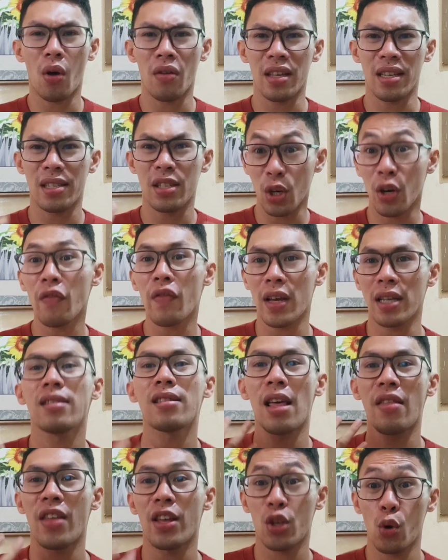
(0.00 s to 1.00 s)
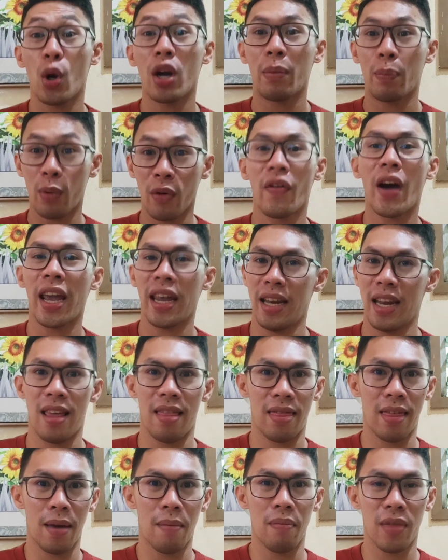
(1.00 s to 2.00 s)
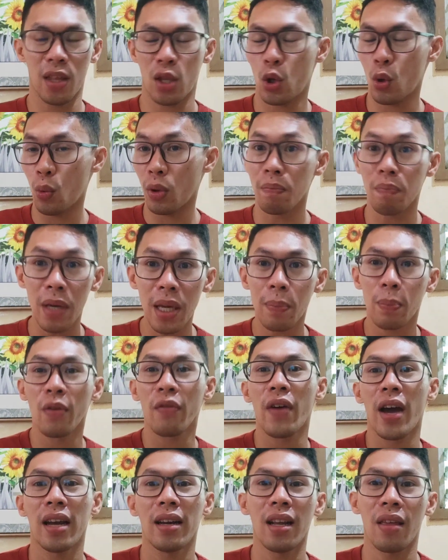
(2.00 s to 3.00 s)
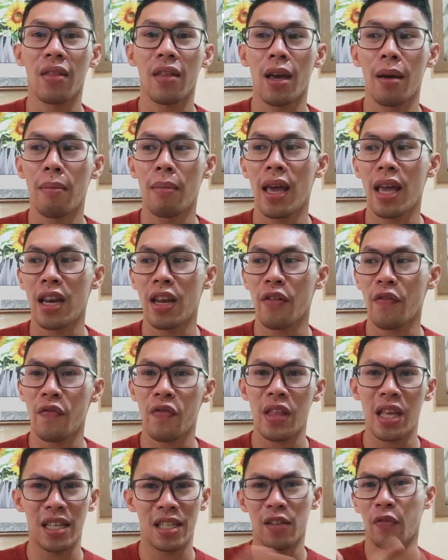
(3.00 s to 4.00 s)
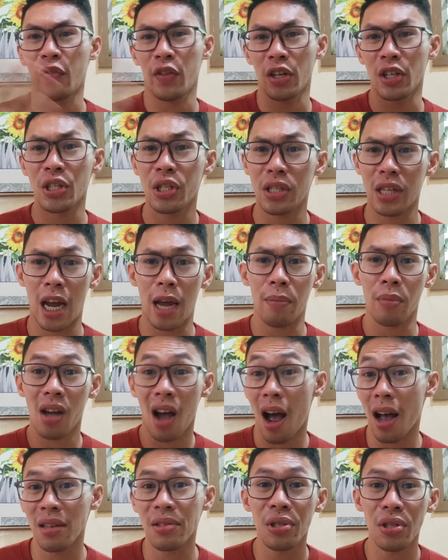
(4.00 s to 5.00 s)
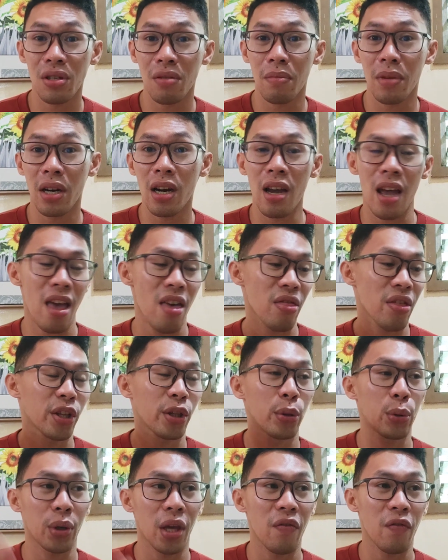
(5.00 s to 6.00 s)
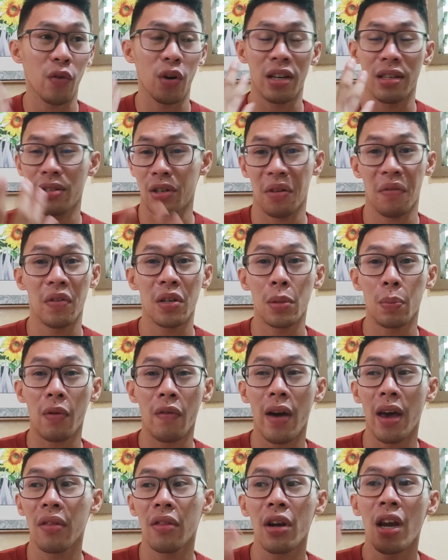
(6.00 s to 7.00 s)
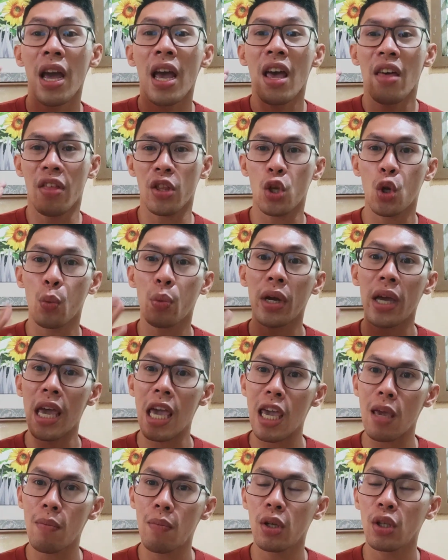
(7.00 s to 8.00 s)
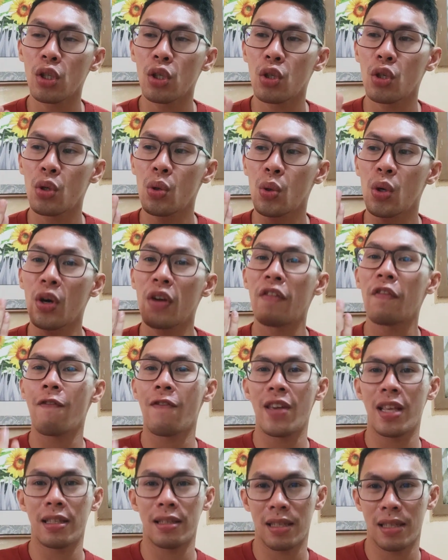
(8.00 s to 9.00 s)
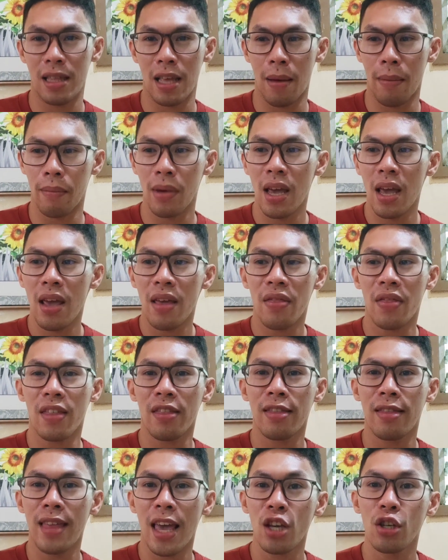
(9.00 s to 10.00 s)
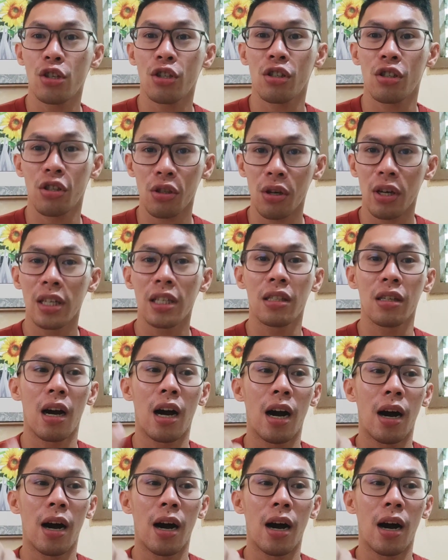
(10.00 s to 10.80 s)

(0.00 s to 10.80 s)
service that you are providing them, that you will be providing them. And if it's a first time customer and they're looking for a service provider, that you were able to convince them that they should